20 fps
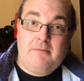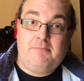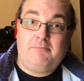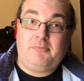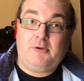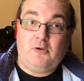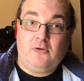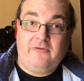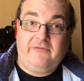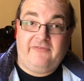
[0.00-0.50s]

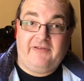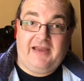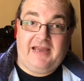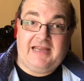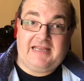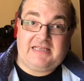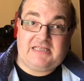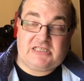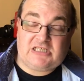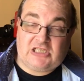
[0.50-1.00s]
Blue
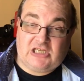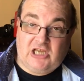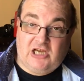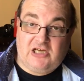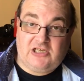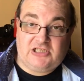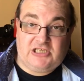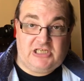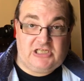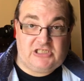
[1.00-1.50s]
Fans,
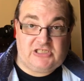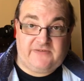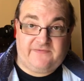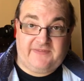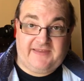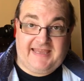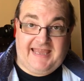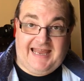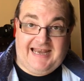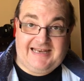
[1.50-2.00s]
Guardians of
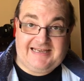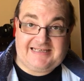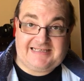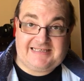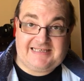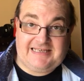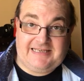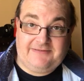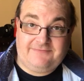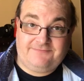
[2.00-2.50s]
the
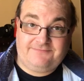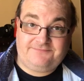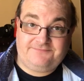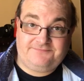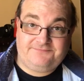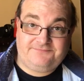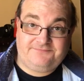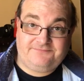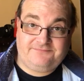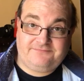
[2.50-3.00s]
Galaxy.
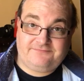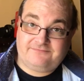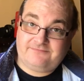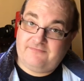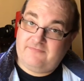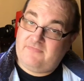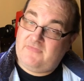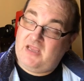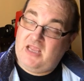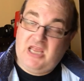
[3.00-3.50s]

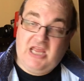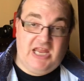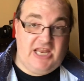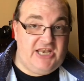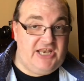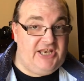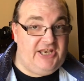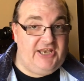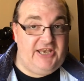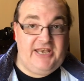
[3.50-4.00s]

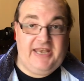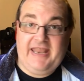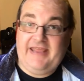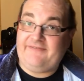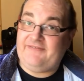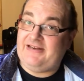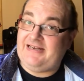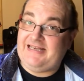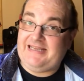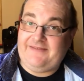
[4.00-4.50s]

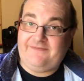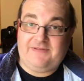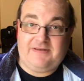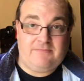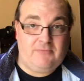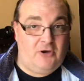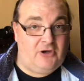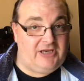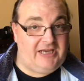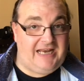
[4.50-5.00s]
Never leaving
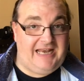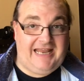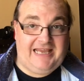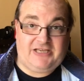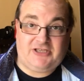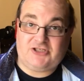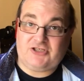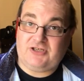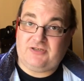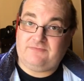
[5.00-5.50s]
my
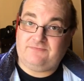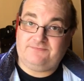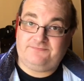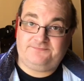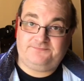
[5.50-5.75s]
collection.